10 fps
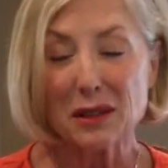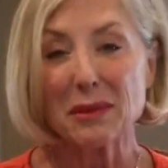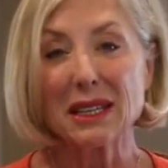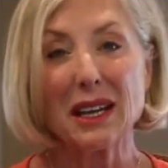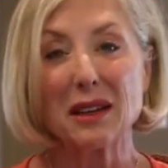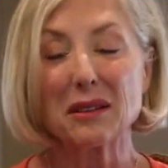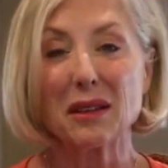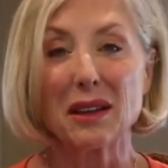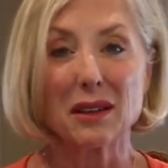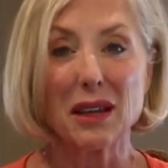It may not
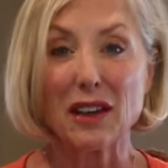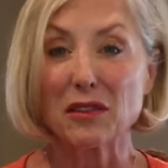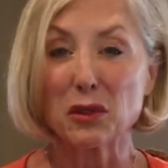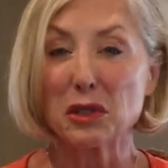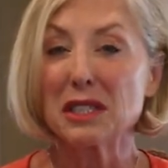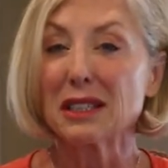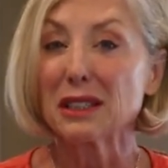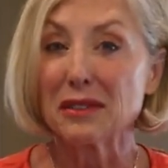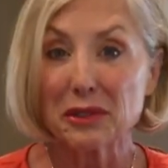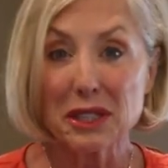have good
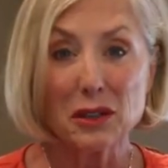delivery.